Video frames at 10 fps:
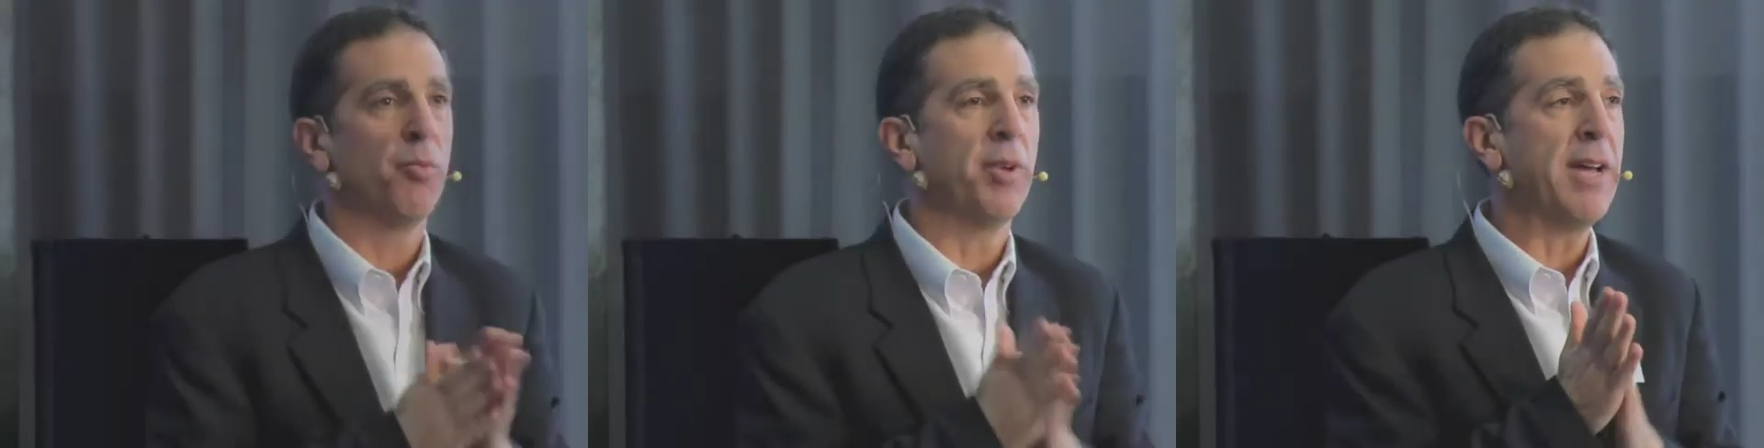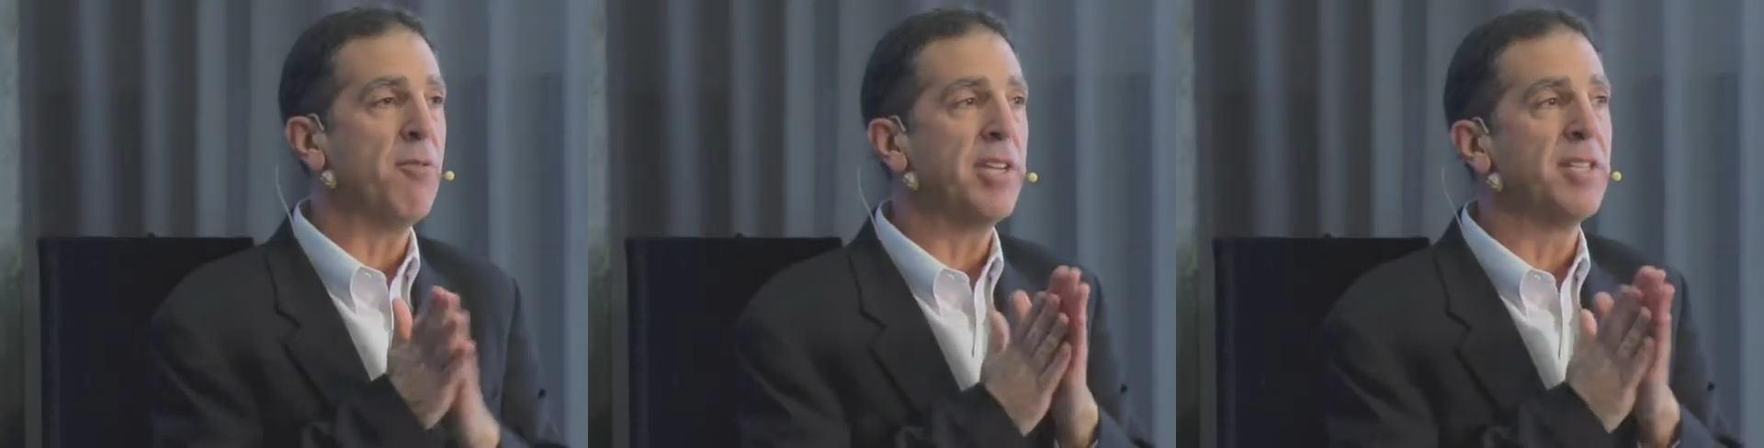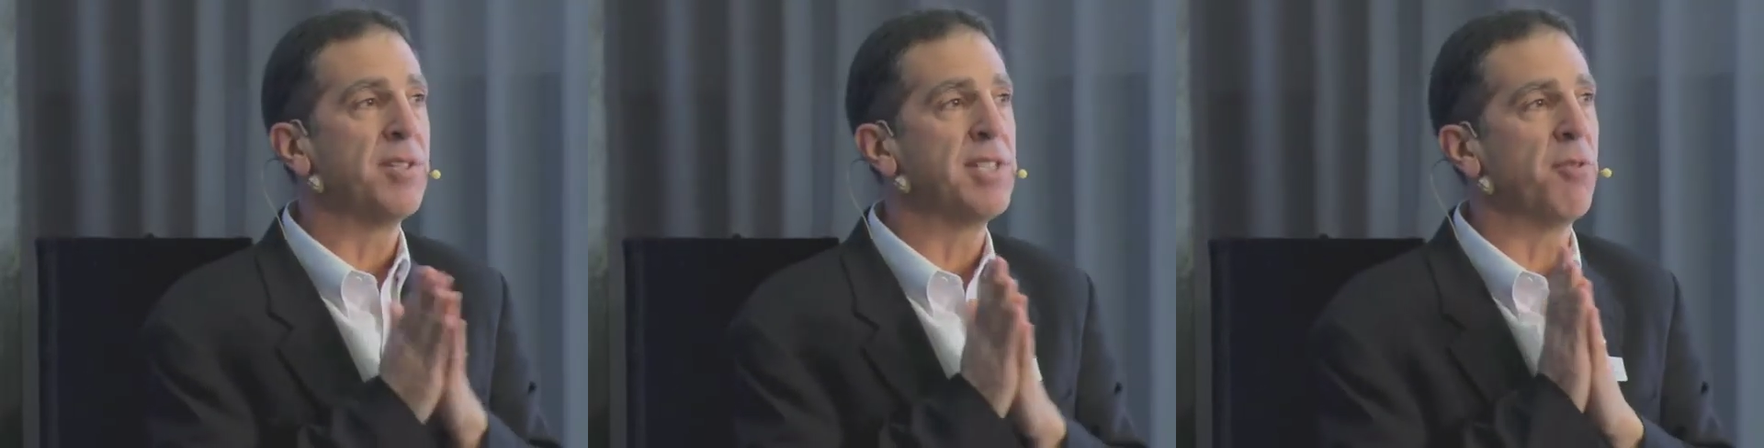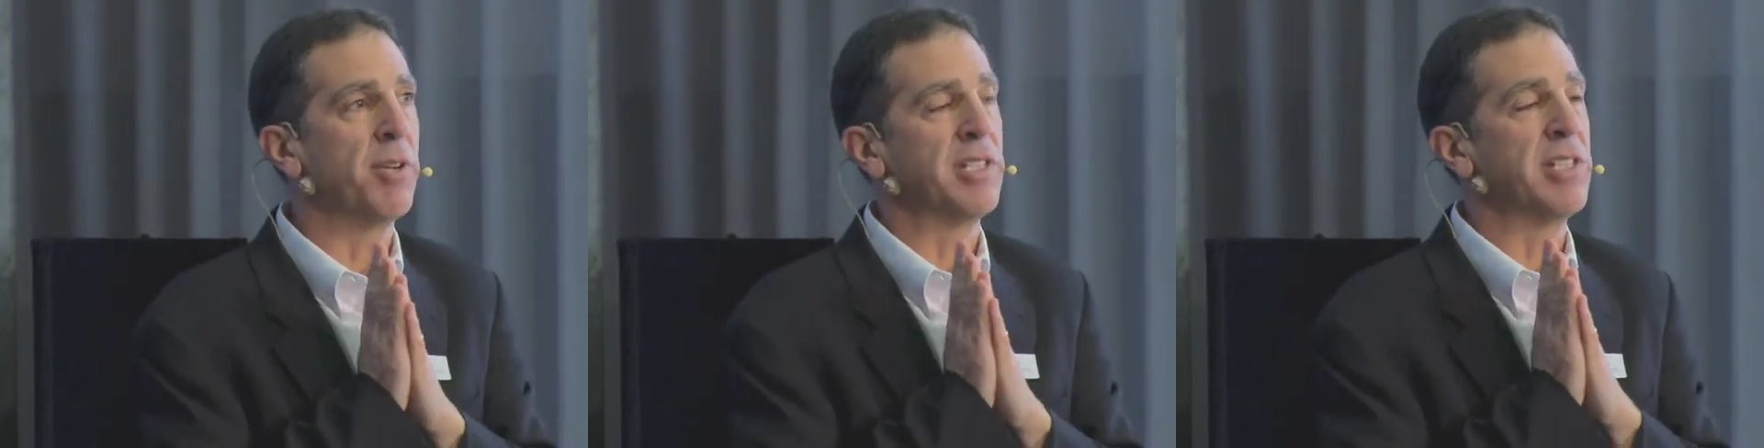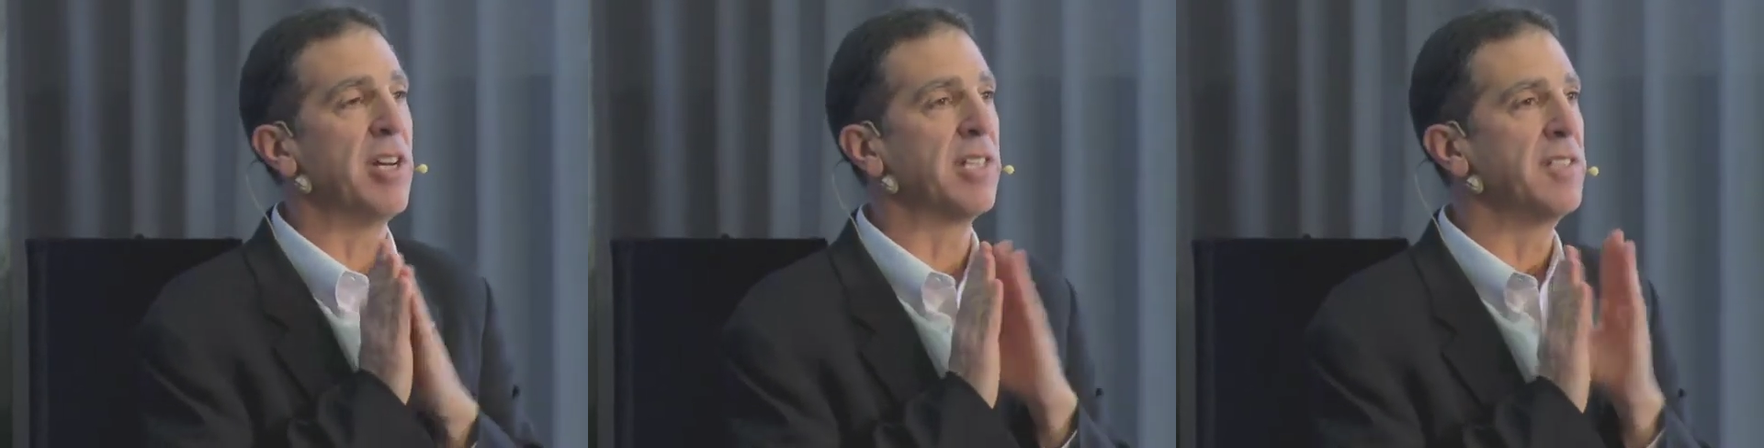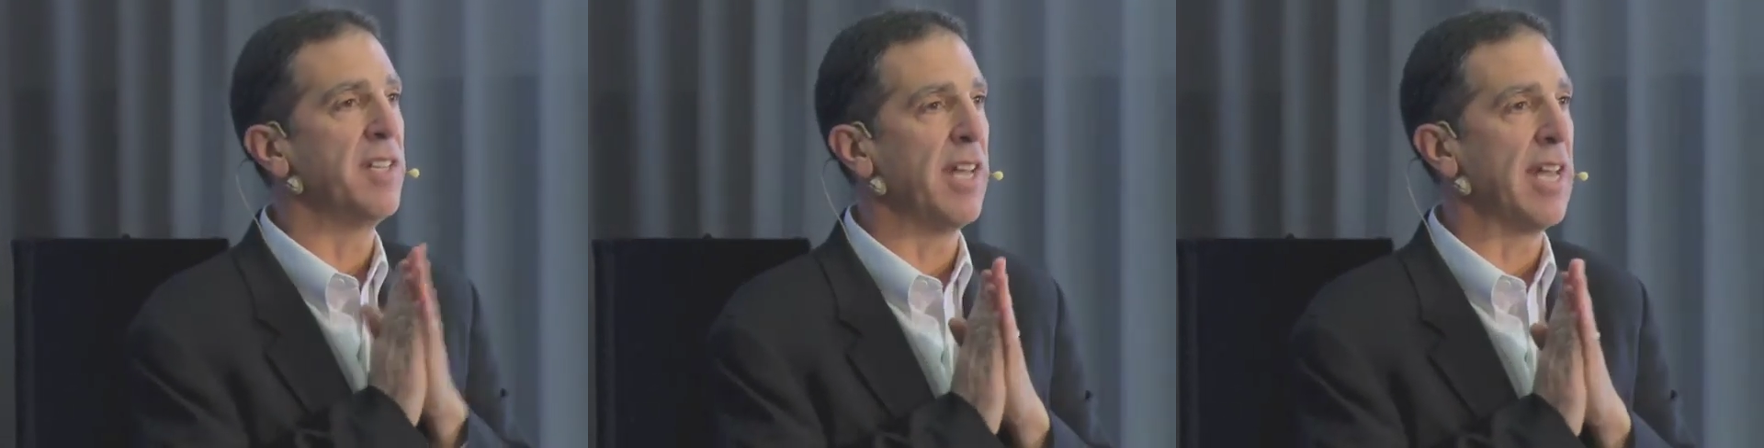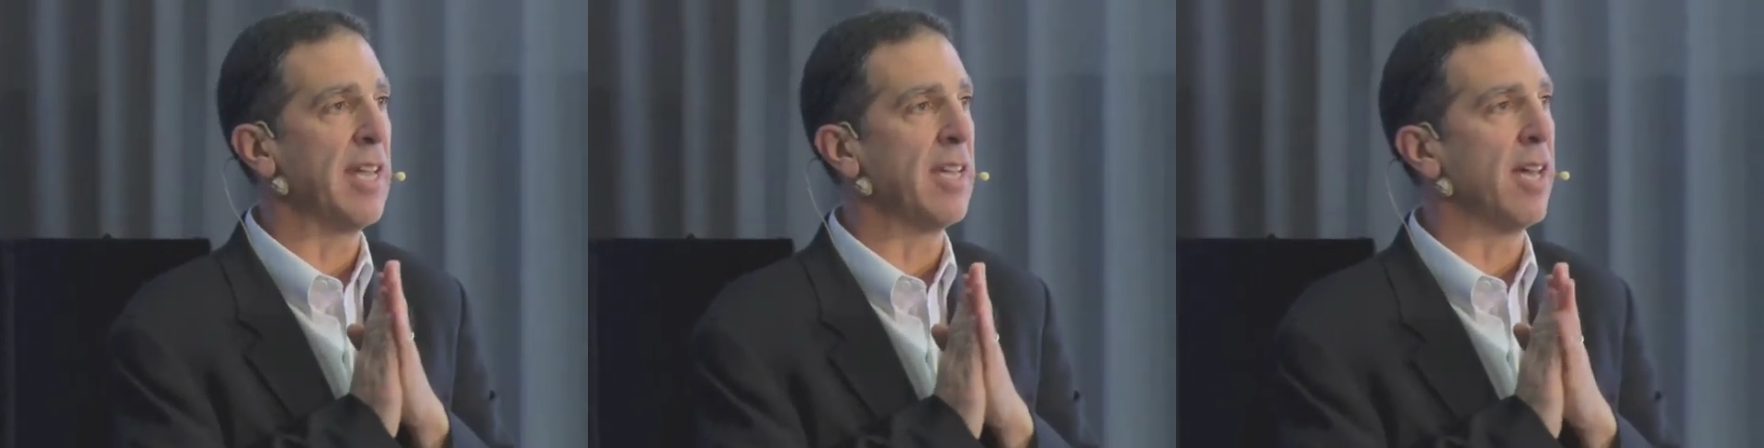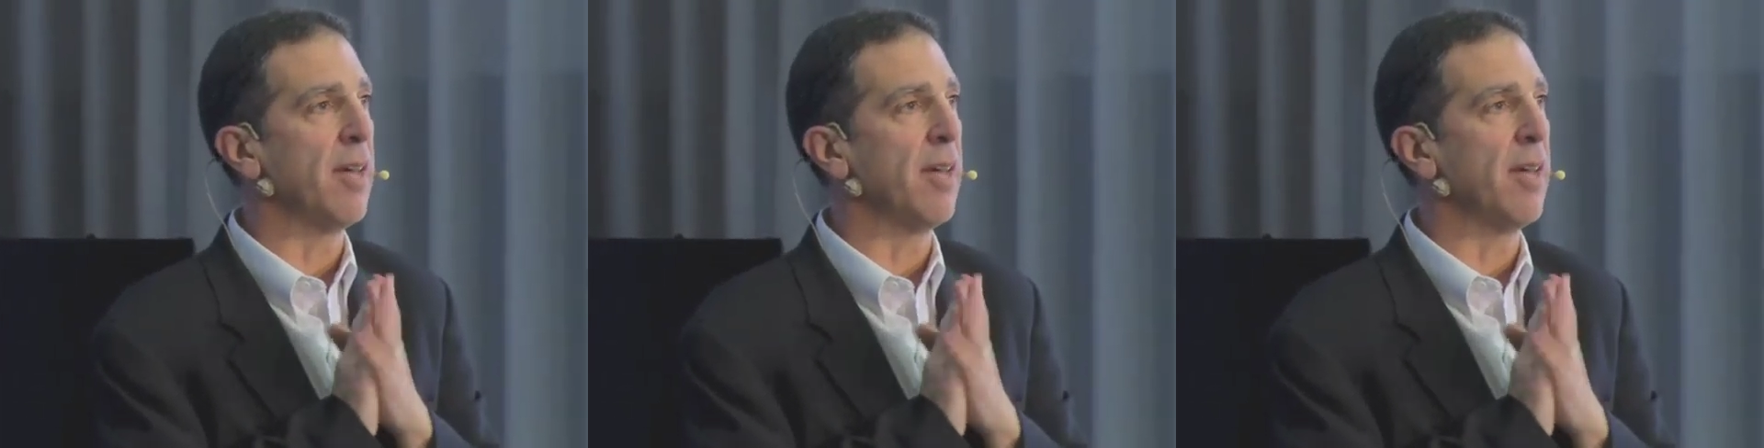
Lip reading: what I want to do is I want to talk today